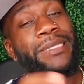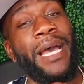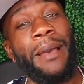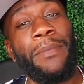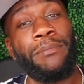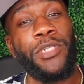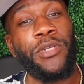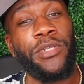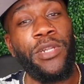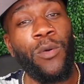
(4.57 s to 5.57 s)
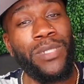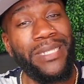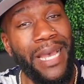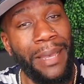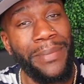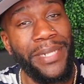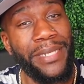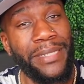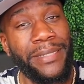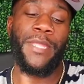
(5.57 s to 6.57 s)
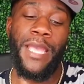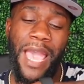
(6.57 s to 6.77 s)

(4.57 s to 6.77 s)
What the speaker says: time, I'm sure you know what time it is.